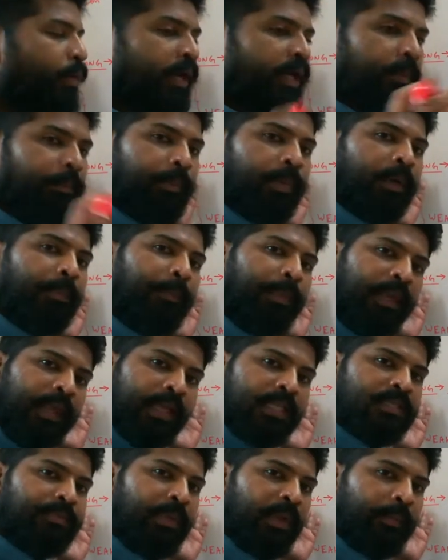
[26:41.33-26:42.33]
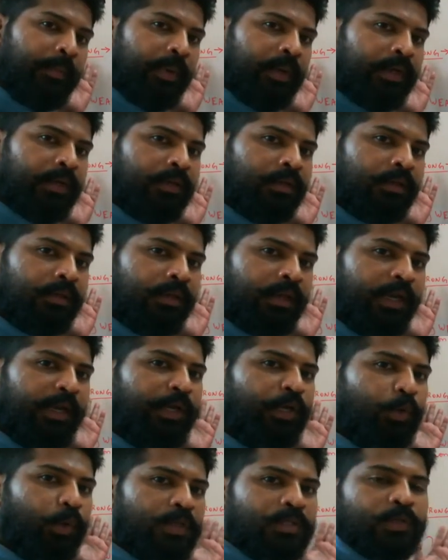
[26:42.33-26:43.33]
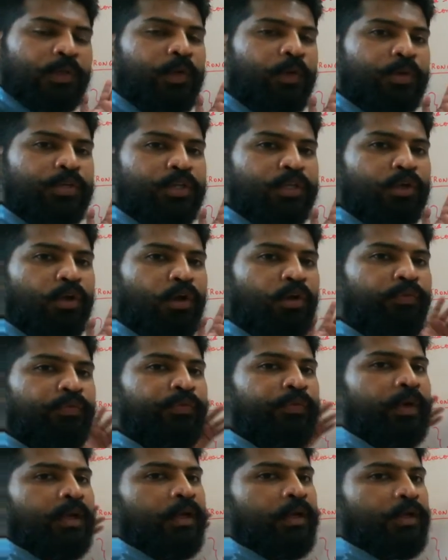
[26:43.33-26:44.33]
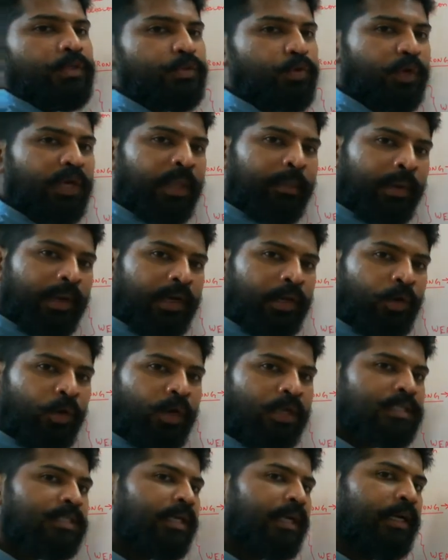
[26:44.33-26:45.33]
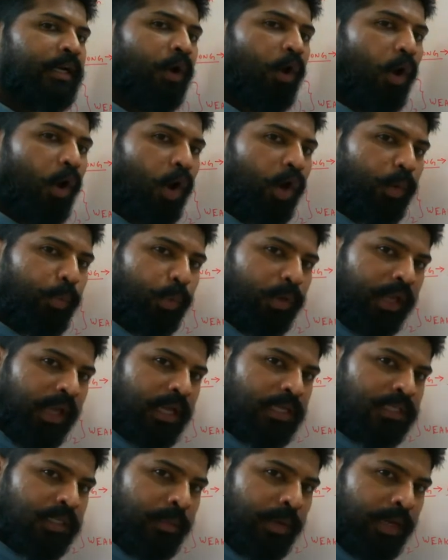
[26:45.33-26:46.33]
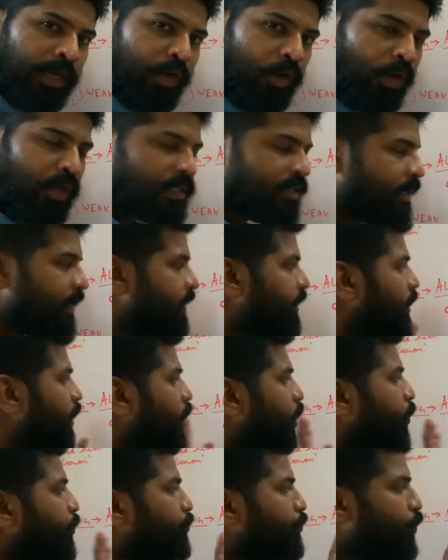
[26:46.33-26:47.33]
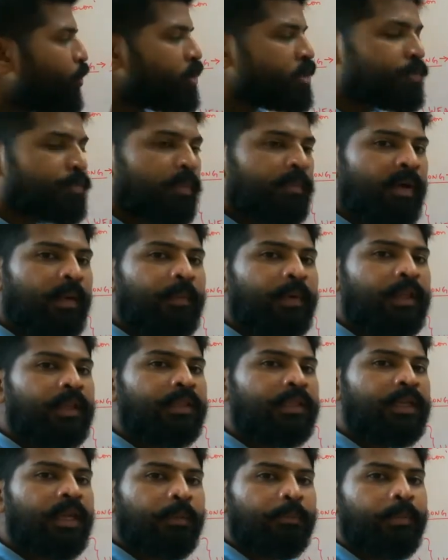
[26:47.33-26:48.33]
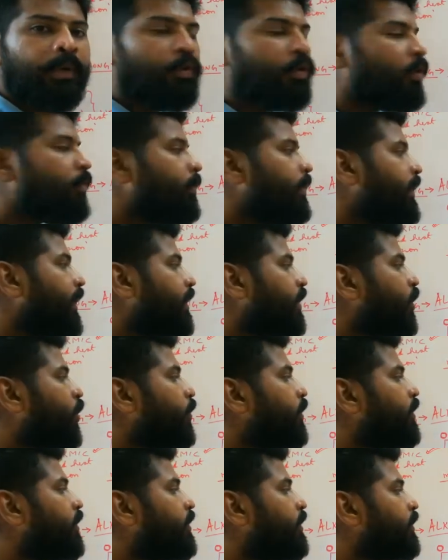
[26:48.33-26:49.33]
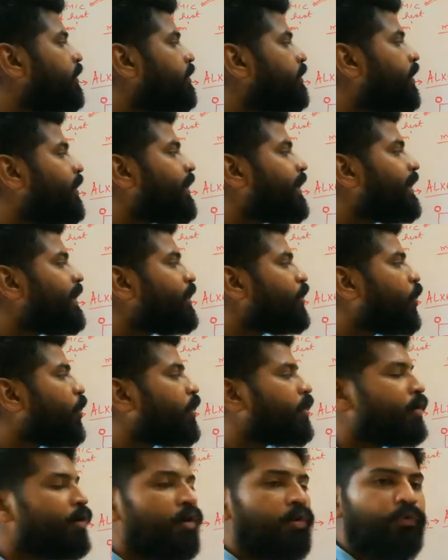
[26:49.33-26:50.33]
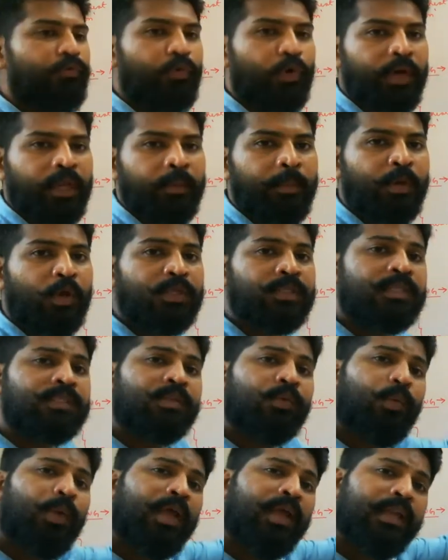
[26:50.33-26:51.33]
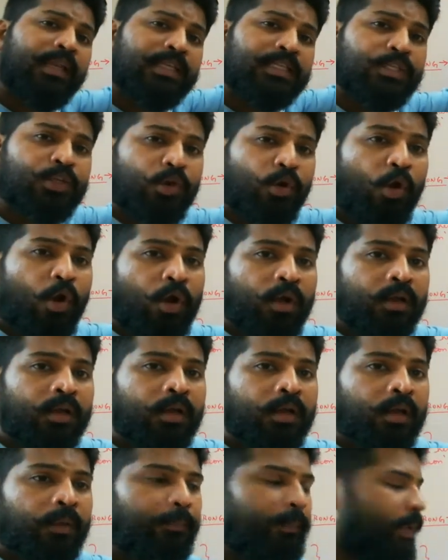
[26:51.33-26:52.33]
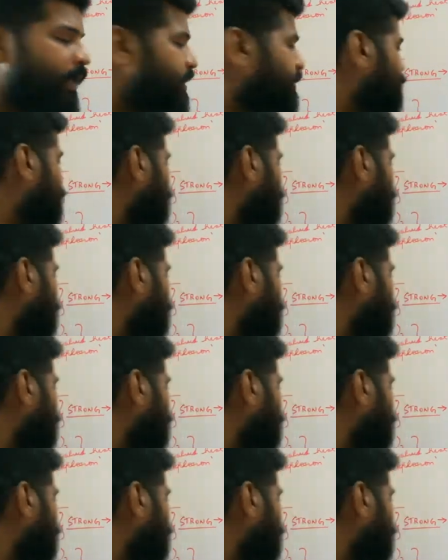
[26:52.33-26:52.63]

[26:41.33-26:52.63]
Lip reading: dip a pH paper into a solution of sodium hydroxide or potassium hydroxide, most probably the number would be around 13 or 14 because it's a very strong base.